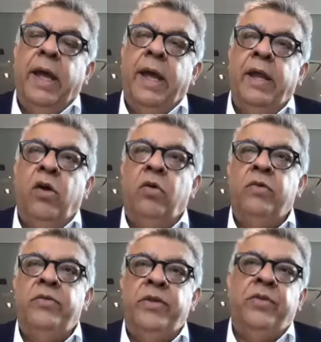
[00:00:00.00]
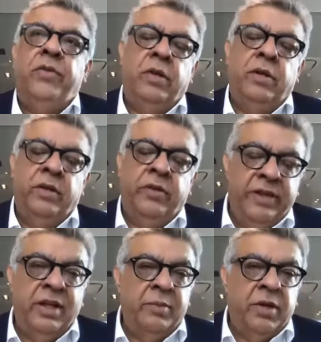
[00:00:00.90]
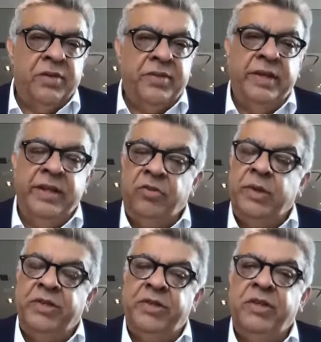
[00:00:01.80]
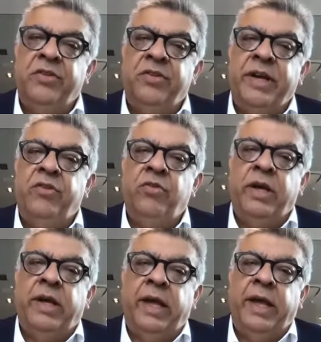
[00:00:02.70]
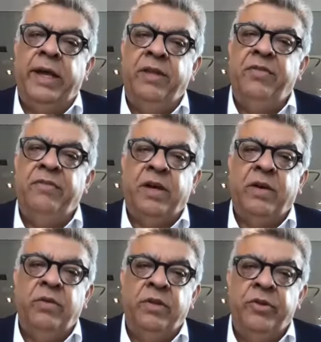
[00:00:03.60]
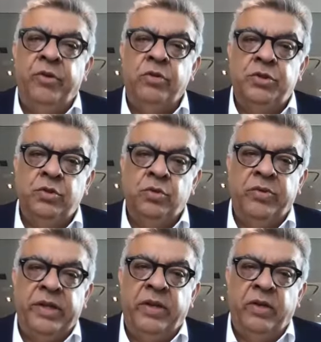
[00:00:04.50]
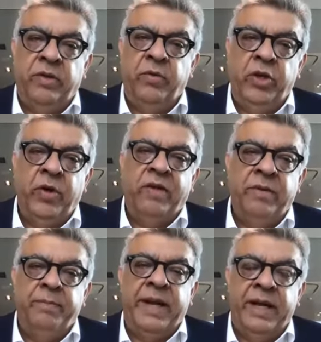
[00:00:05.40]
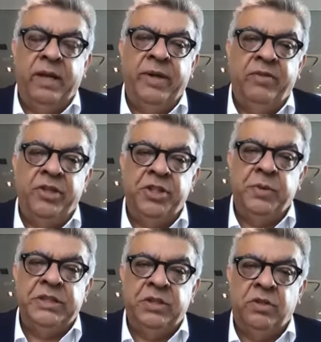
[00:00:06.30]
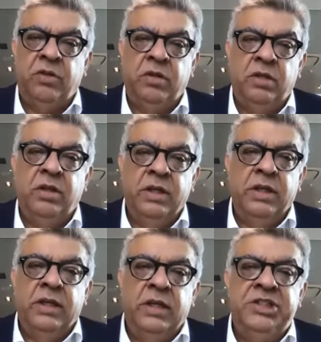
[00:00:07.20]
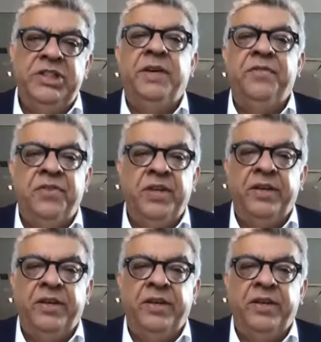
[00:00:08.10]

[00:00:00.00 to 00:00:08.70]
And now, just the reason I'm asking these questions is right. So I guess if I was in your shoes and you have a pandemic situation or a GFC,